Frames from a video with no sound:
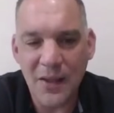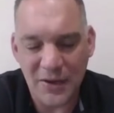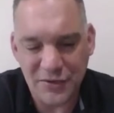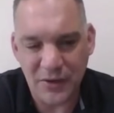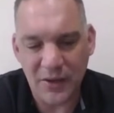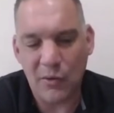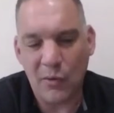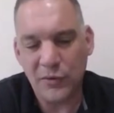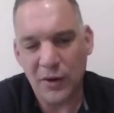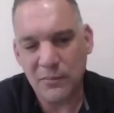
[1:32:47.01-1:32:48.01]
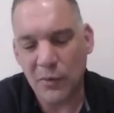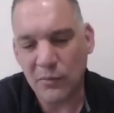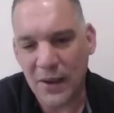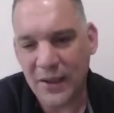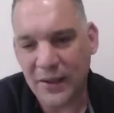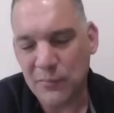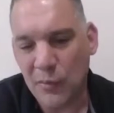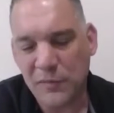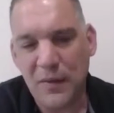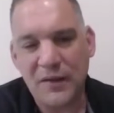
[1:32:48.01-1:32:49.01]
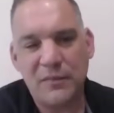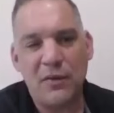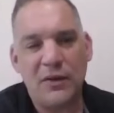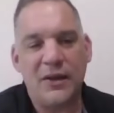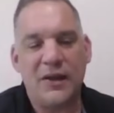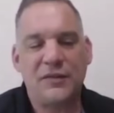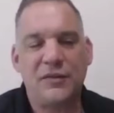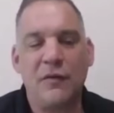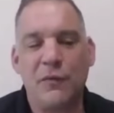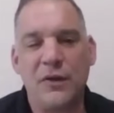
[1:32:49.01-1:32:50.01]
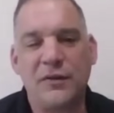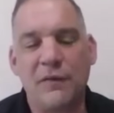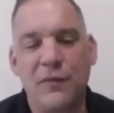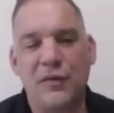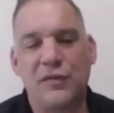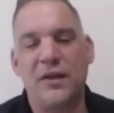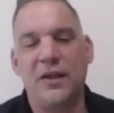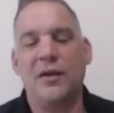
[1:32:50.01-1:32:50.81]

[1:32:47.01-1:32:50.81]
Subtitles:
As you get older and more rank and more responsibility, it's tougher and tougher to see.